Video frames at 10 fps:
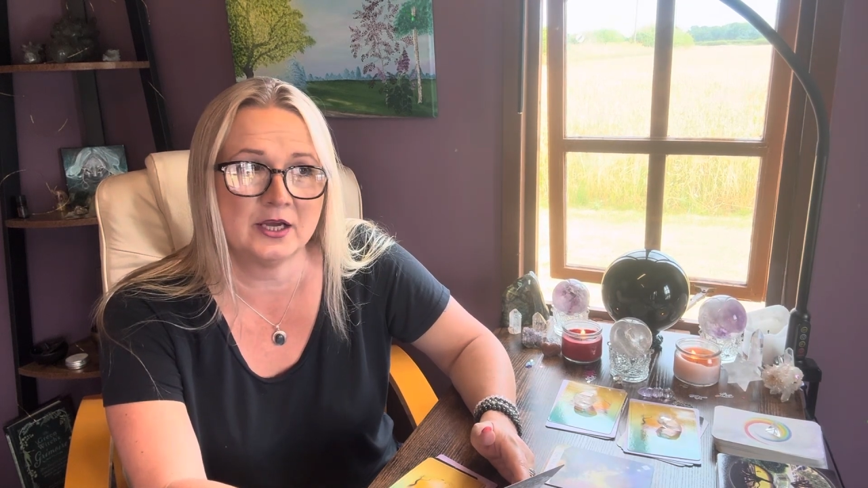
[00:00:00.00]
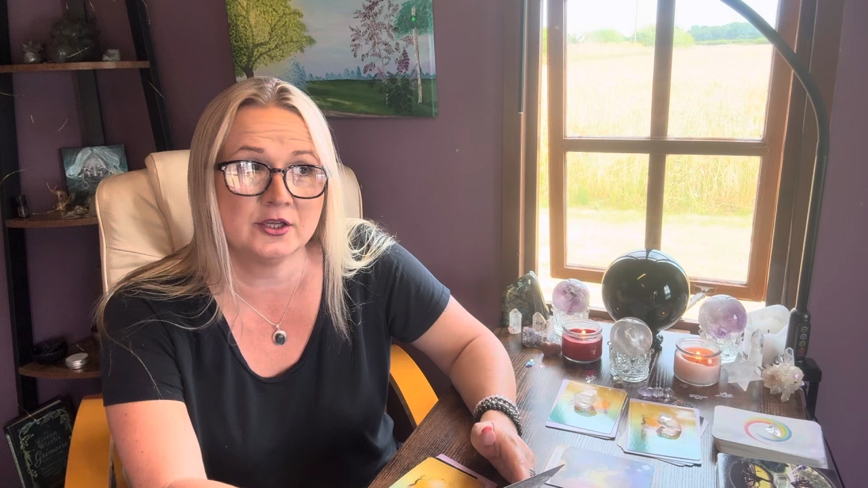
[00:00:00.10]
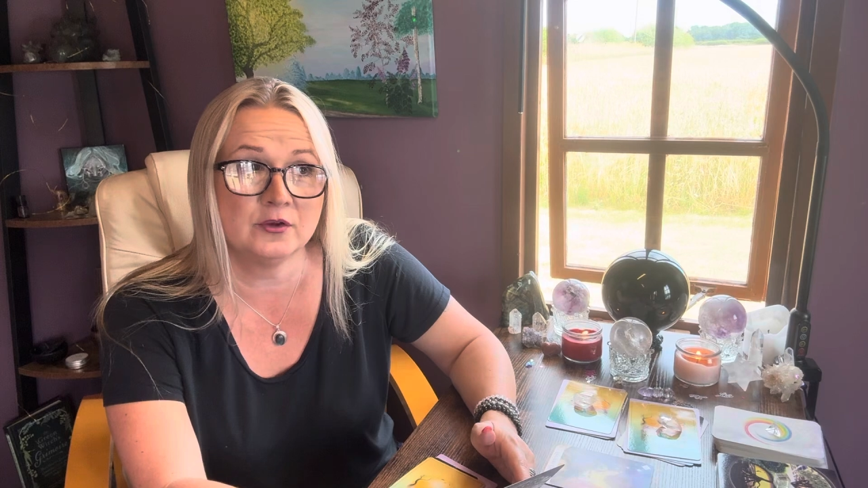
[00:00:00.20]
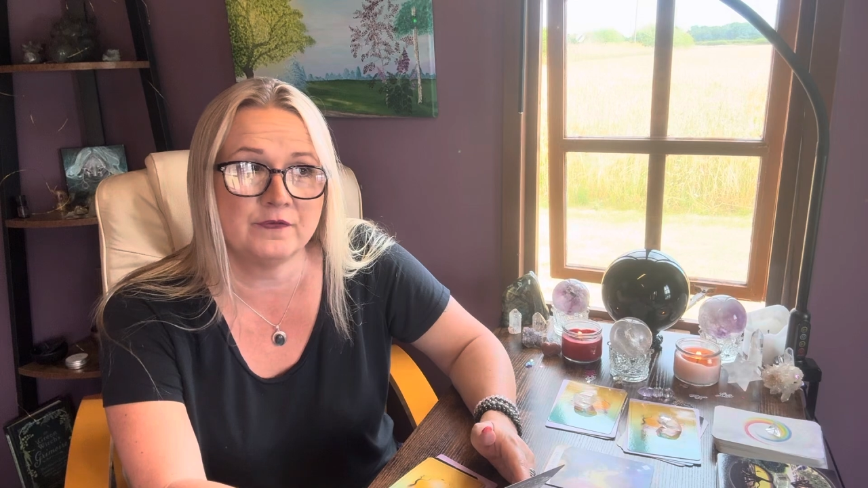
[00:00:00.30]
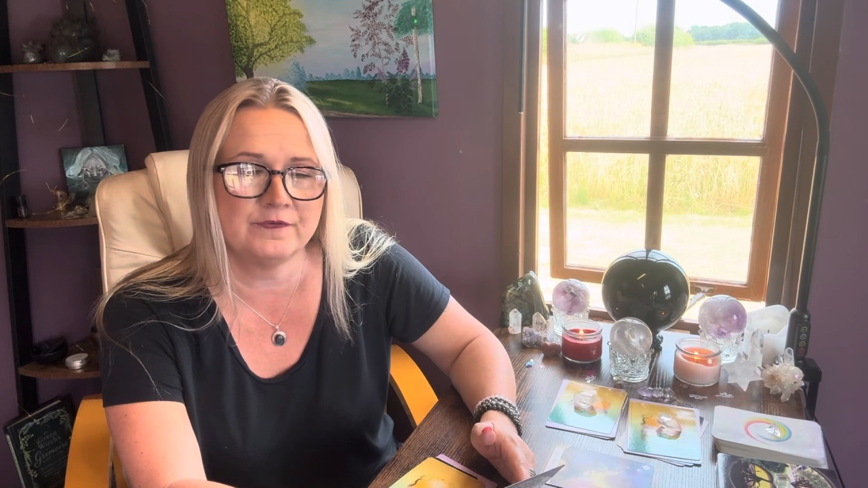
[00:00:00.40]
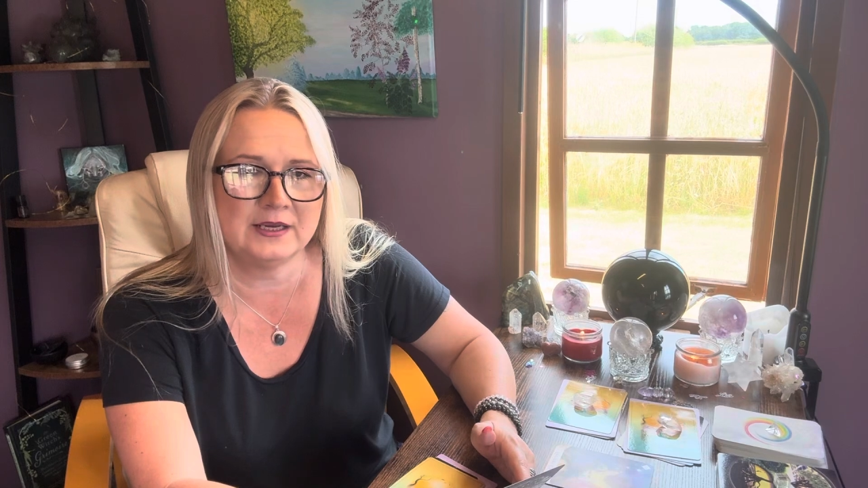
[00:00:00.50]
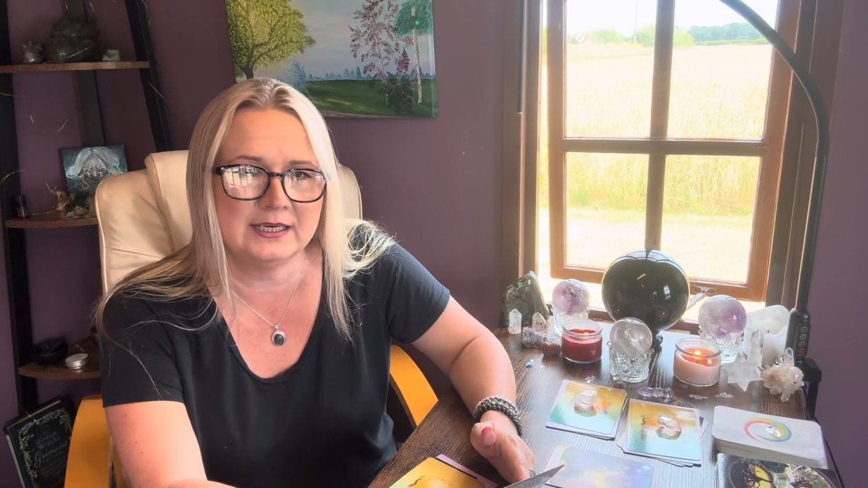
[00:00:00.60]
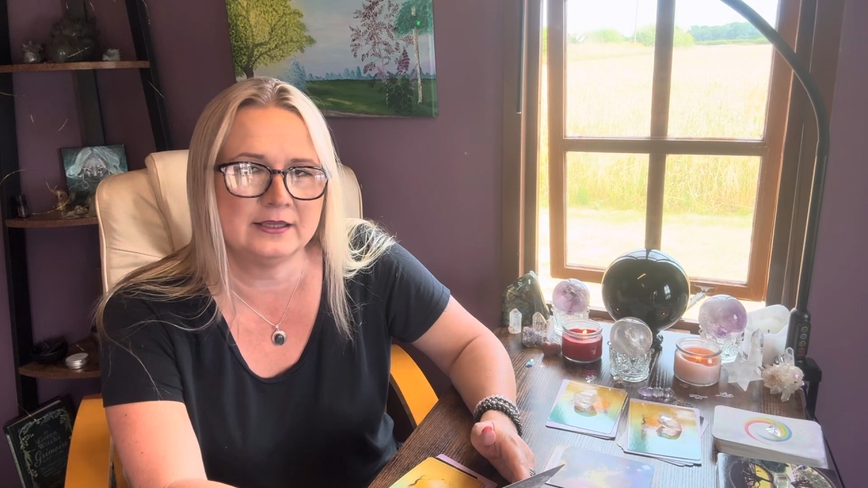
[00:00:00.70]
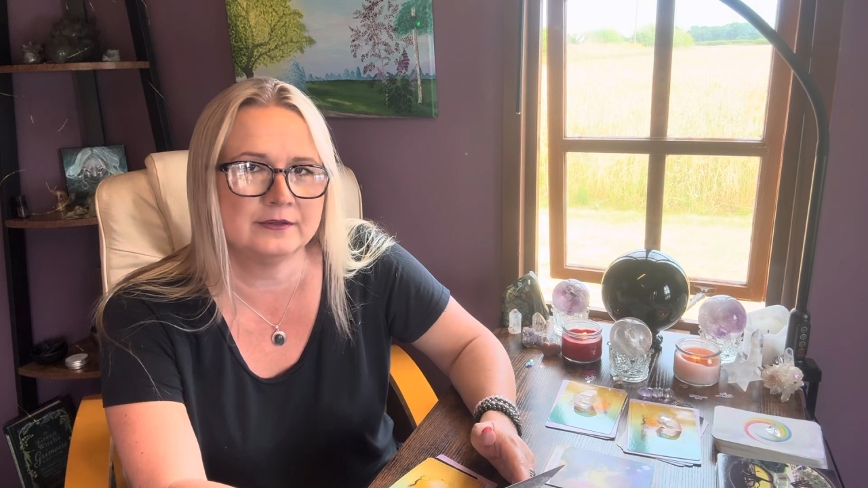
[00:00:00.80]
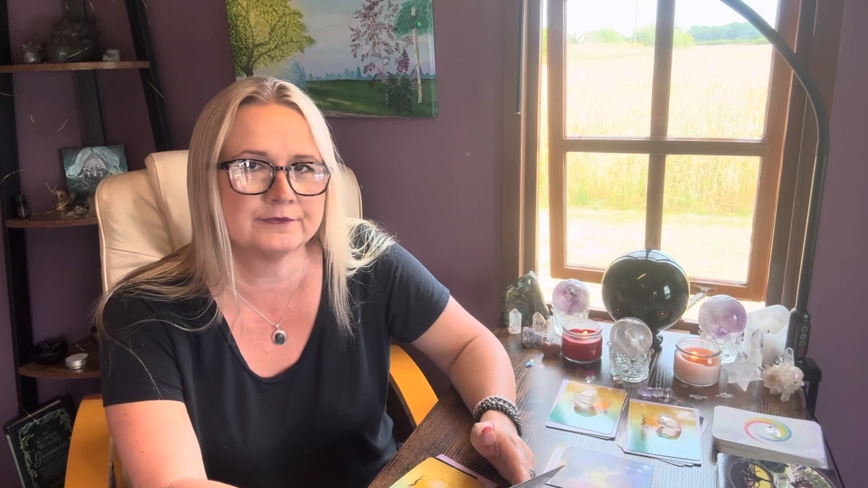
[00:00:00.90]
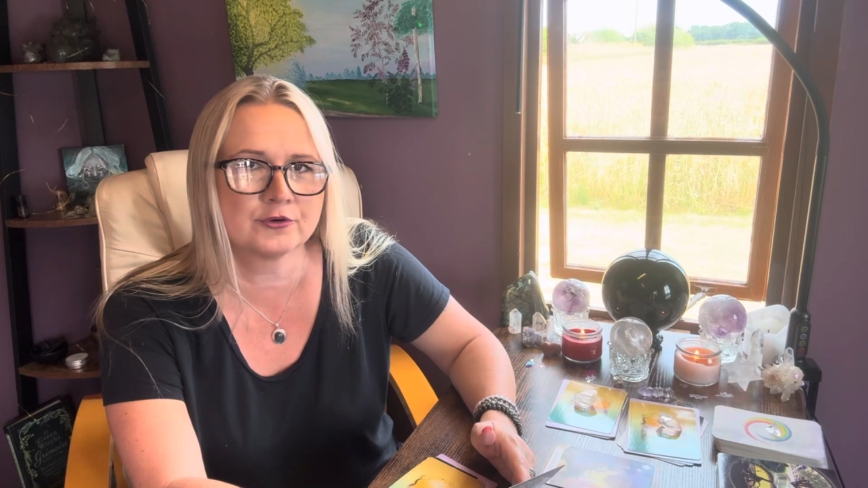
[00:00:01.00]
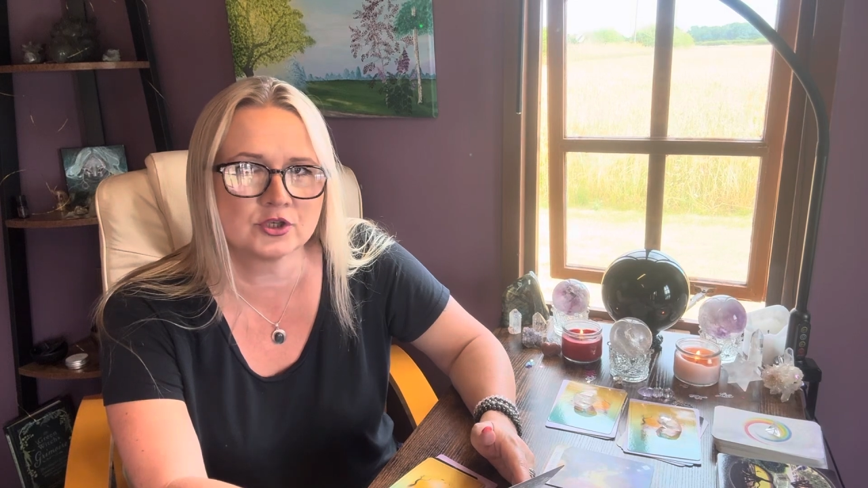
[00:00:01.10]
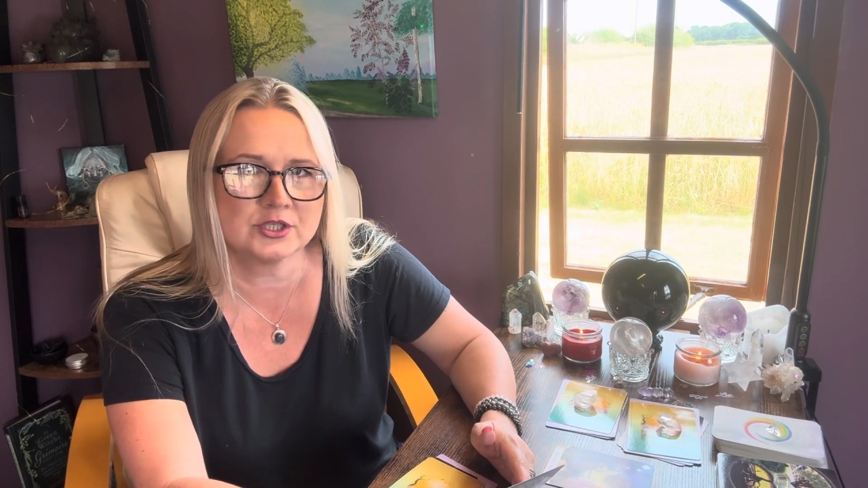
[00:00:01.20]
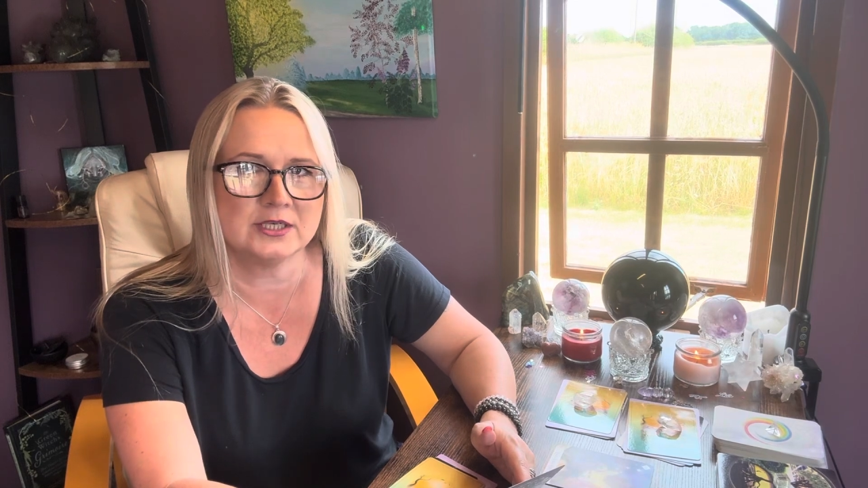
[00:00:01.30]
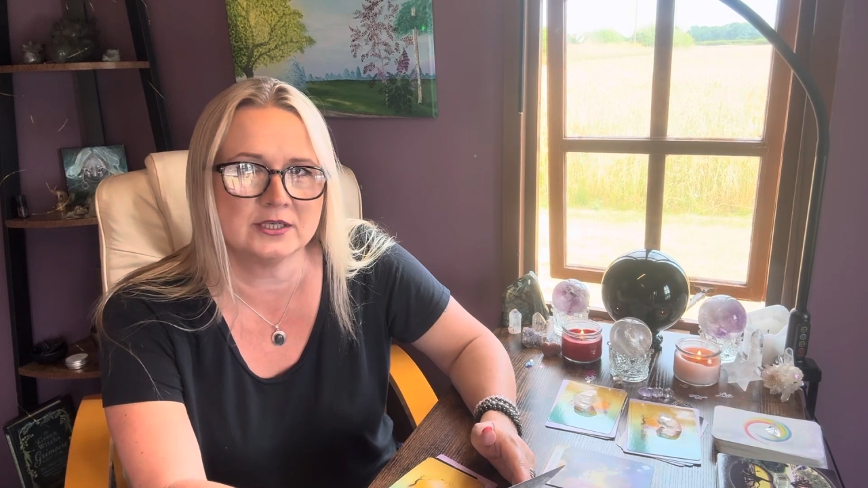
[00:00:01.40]
Are you feeling the
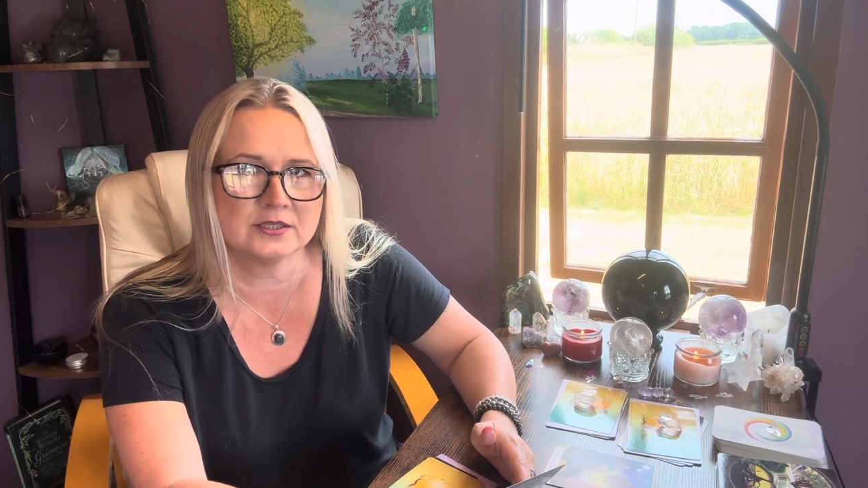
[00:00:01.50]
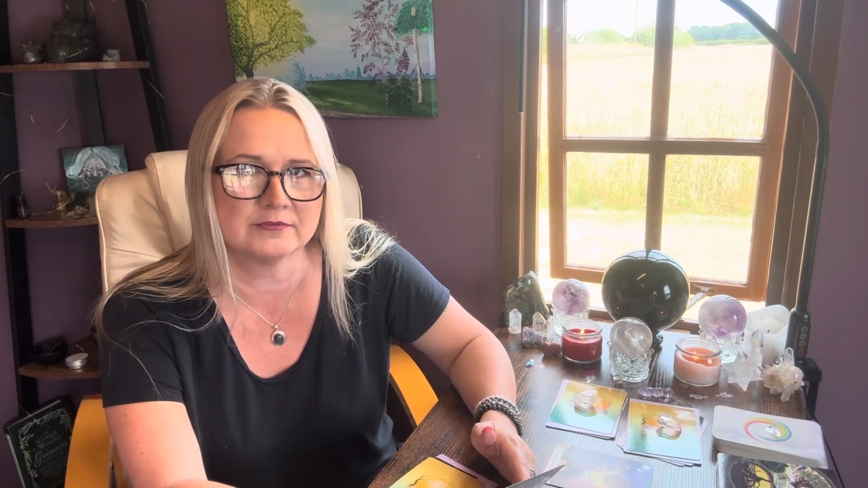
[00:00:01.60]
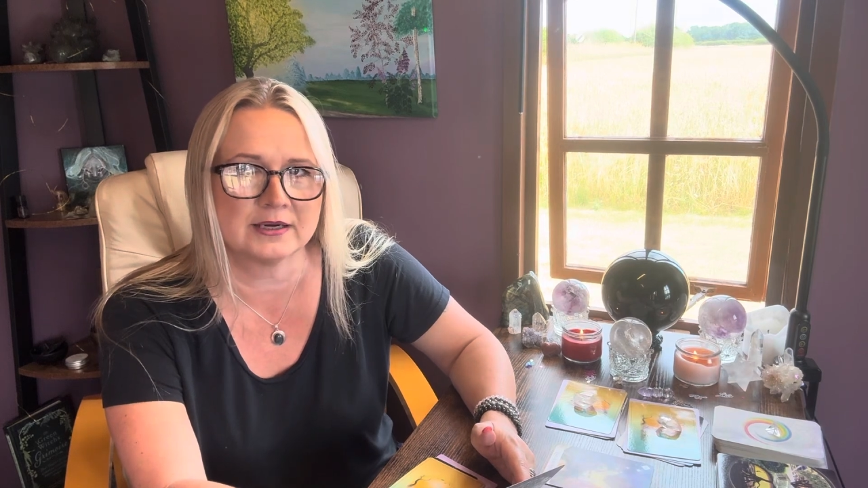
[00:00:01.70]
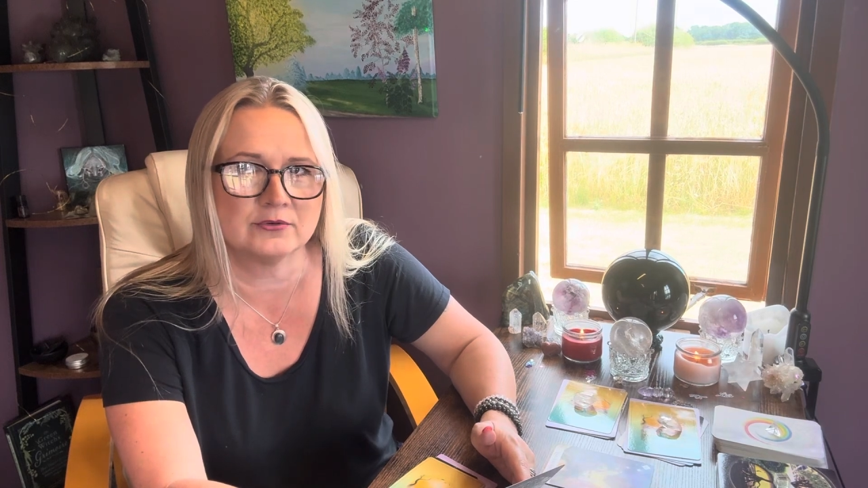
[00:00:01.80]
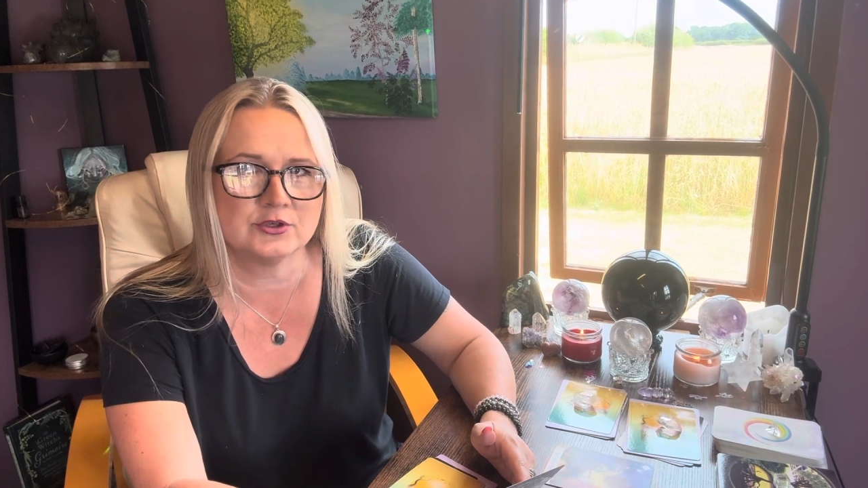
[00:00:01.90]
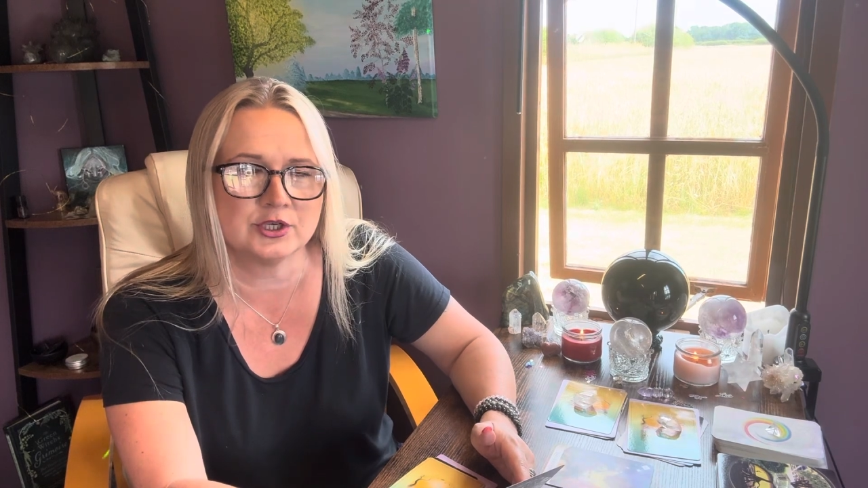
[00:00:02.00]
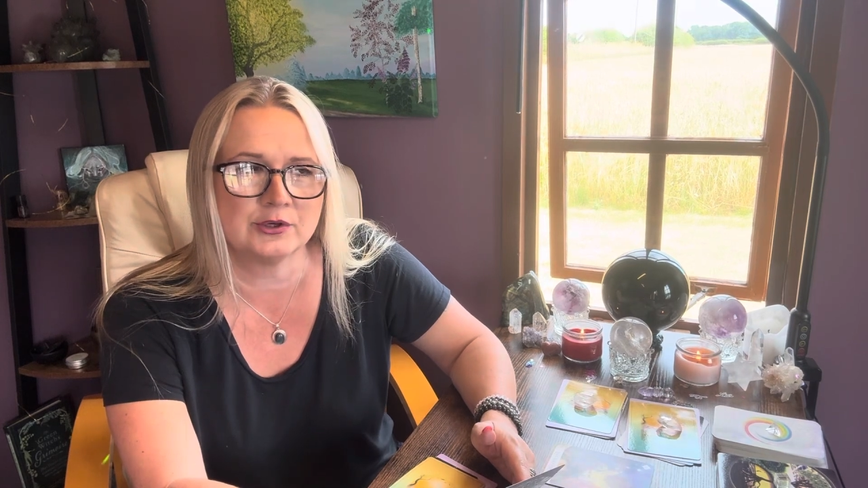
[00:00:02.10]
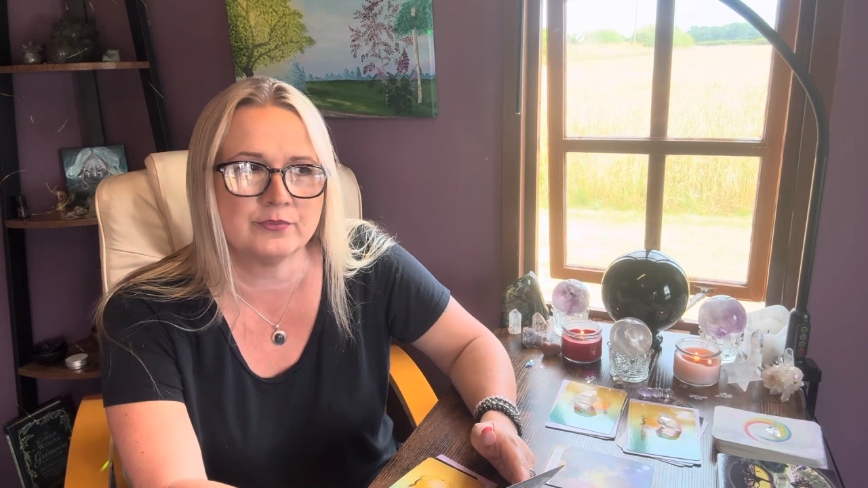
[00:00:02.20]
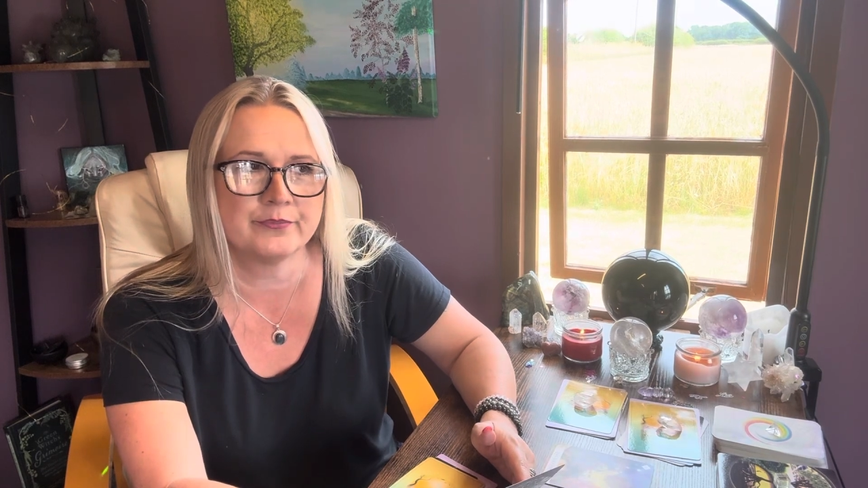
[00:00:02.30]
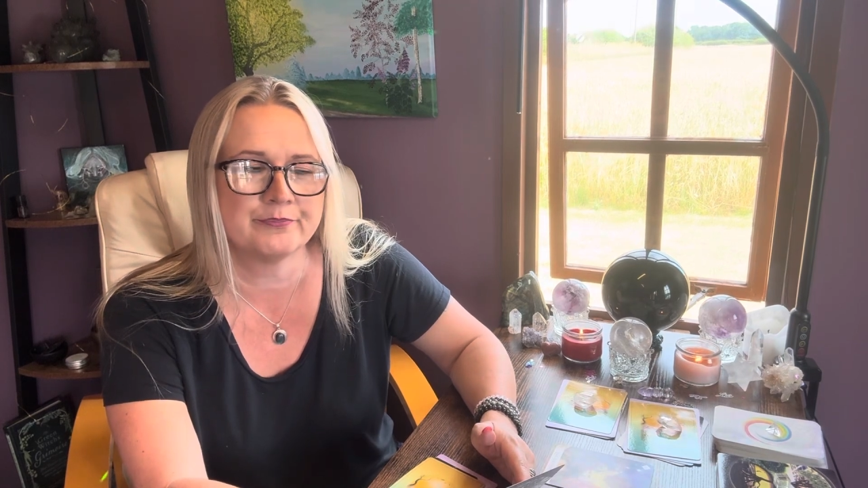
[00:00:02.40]
frostiness around you?